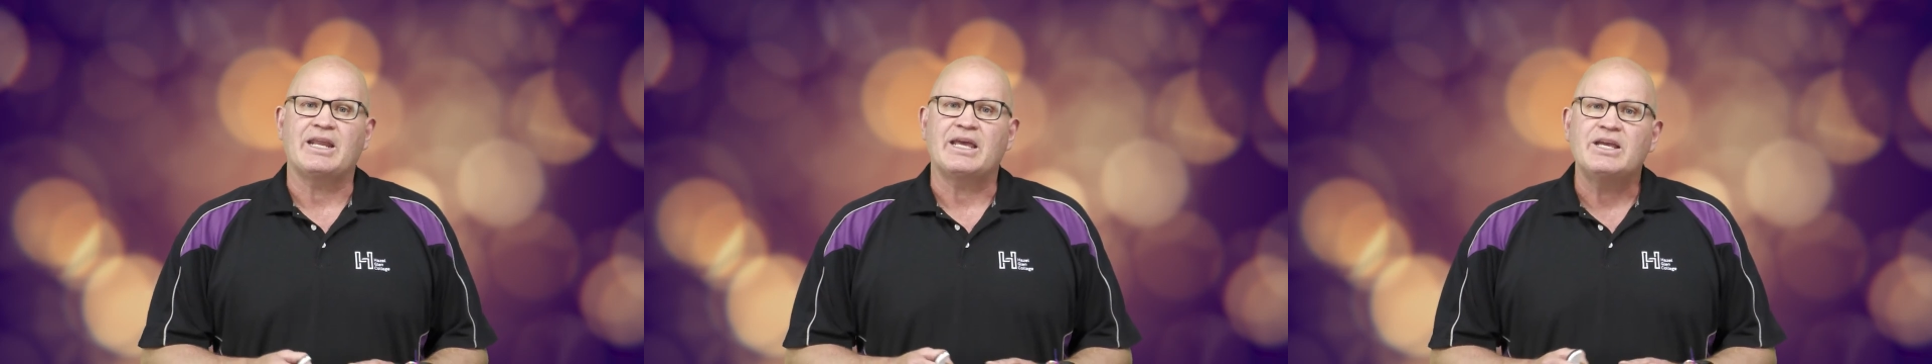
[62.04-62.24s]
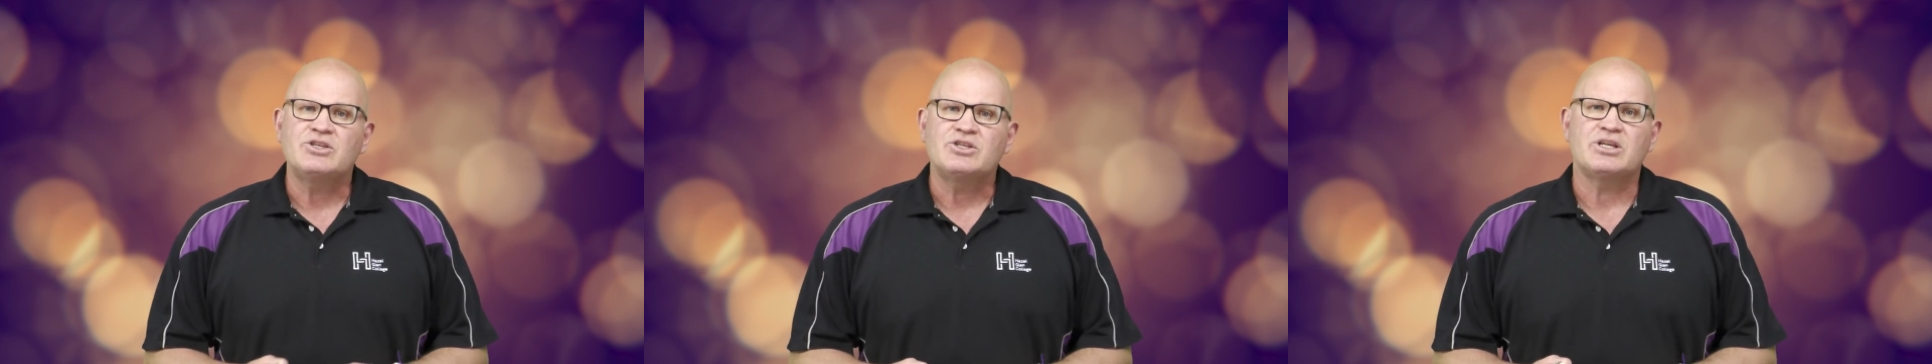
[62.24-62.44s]

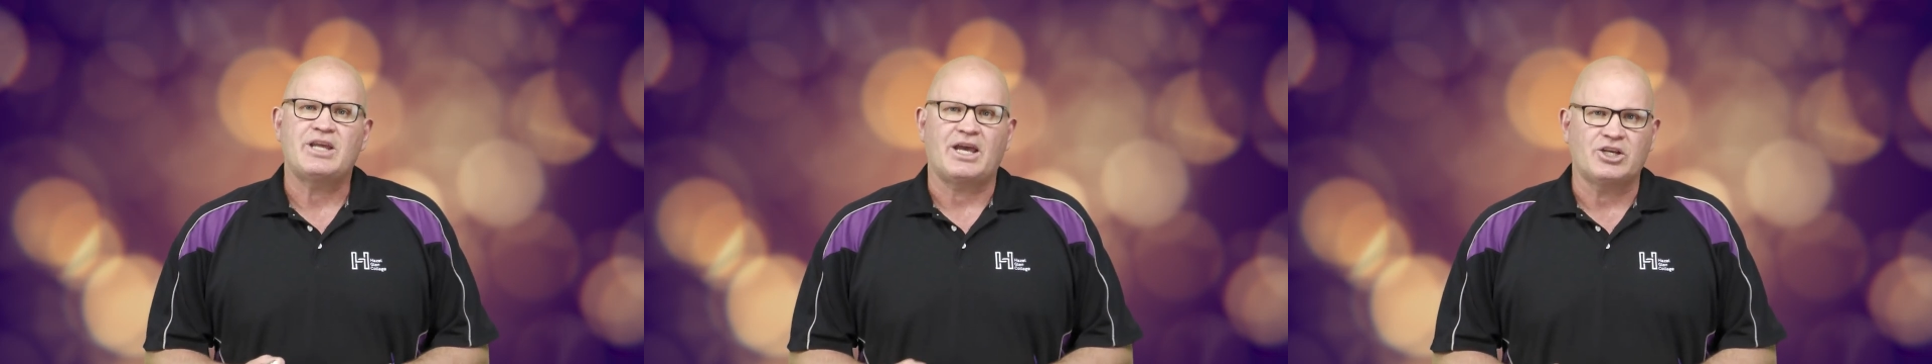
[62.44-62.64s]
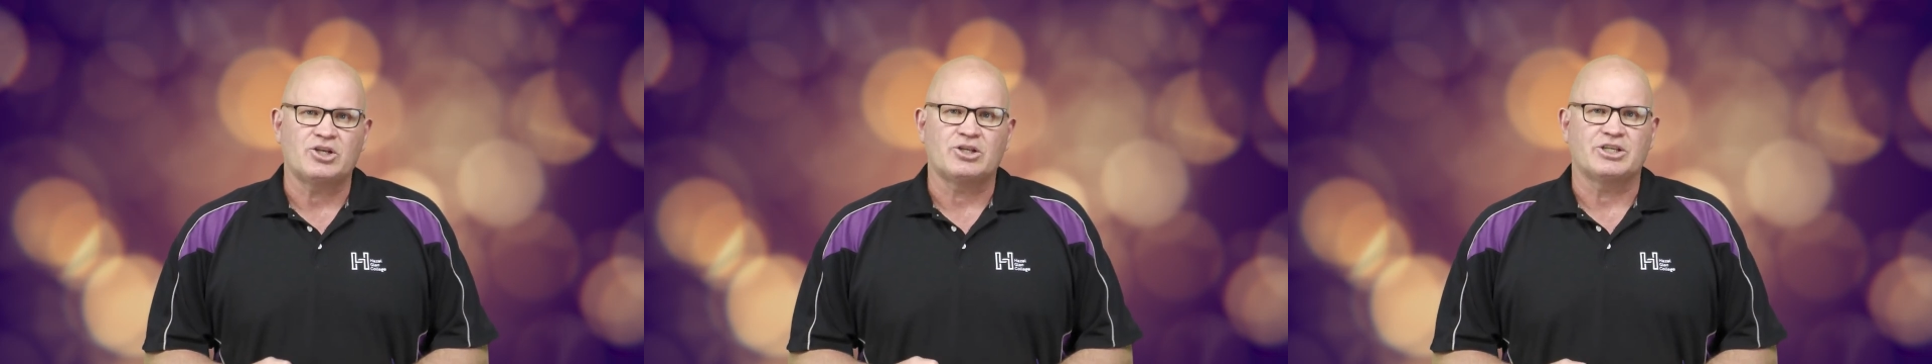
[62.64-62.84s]
and
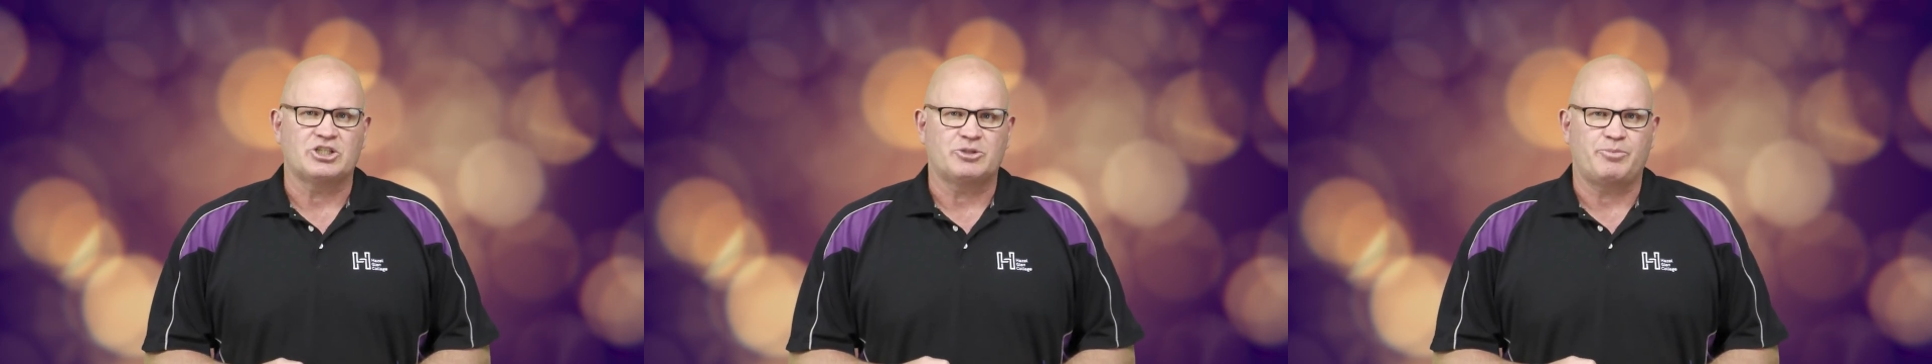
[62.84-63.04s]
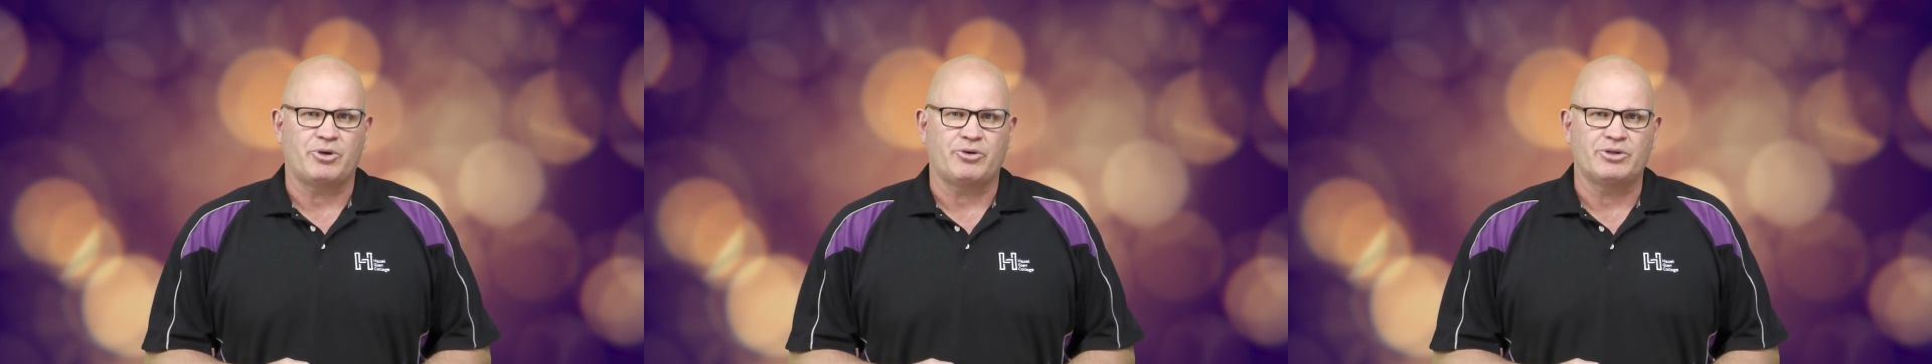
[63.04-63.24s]
international
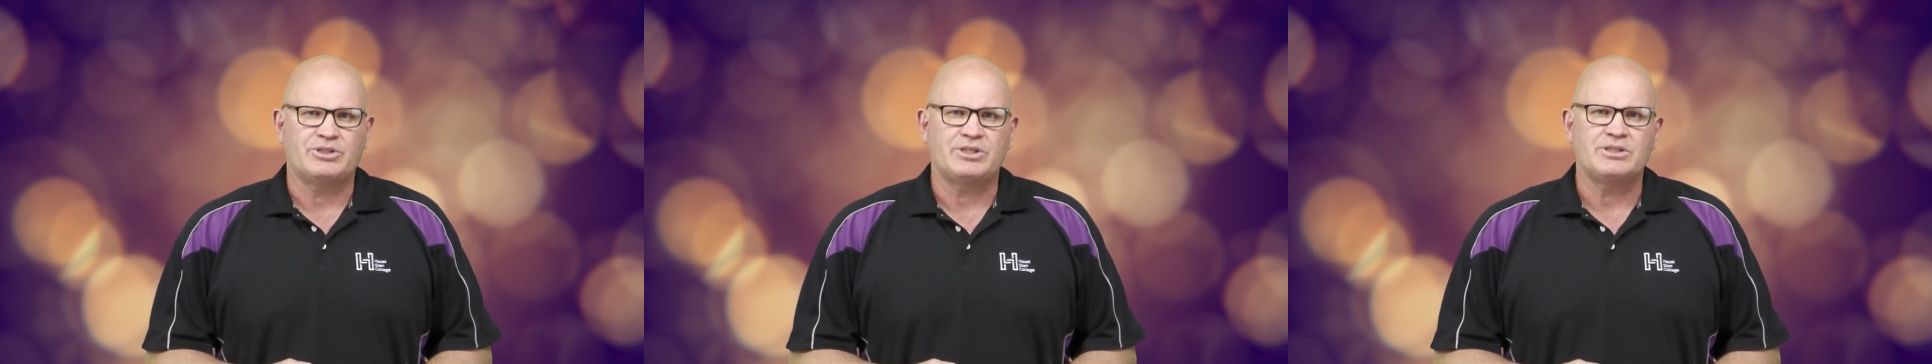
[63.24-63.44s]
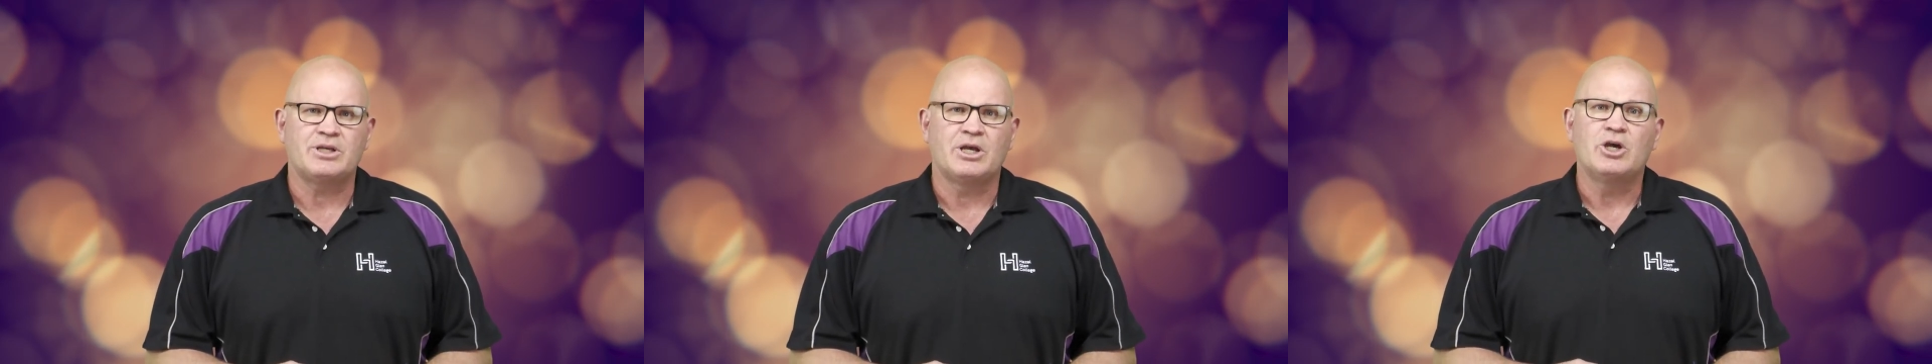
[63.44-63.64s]

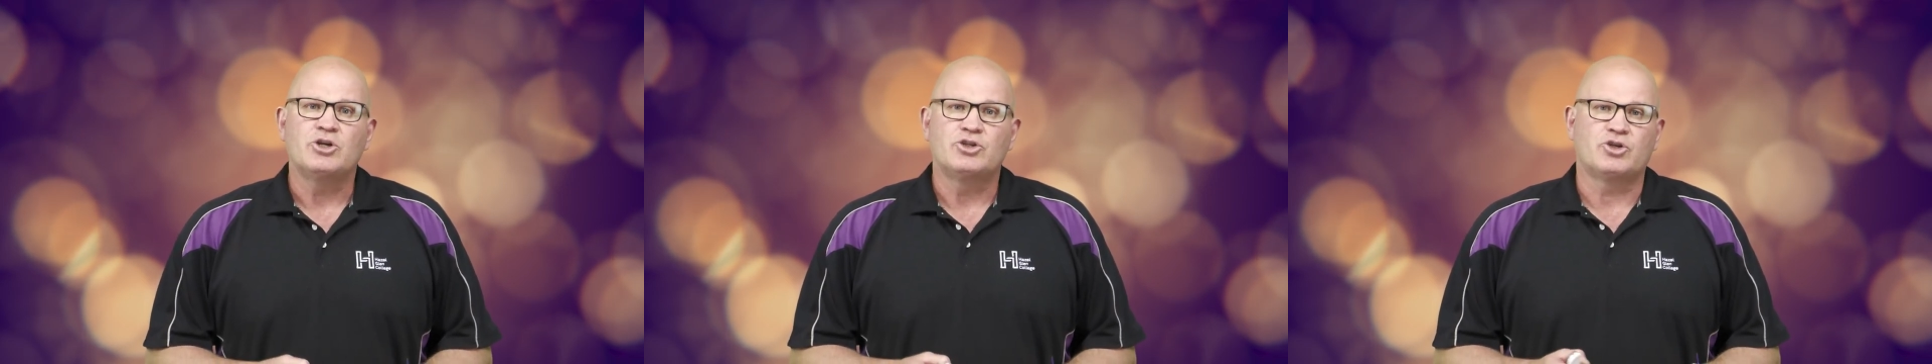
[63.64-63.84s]
experiences